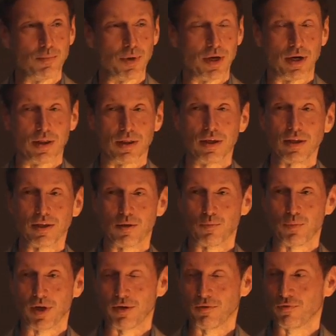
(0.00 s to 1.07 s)
but I think that
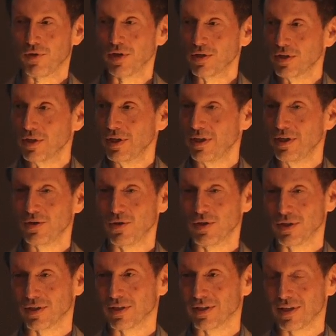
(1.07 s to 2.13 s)
my function here
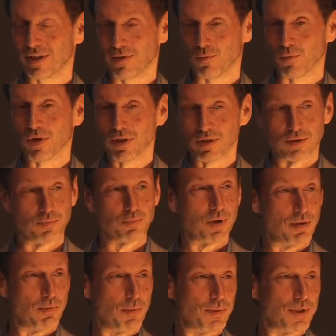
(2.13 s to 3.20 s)
is, um, is
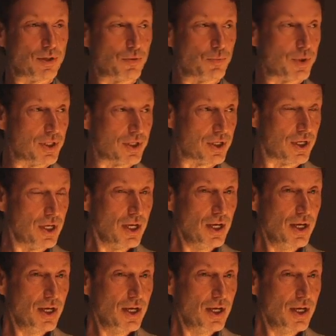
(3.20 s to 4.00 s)
probably to be the,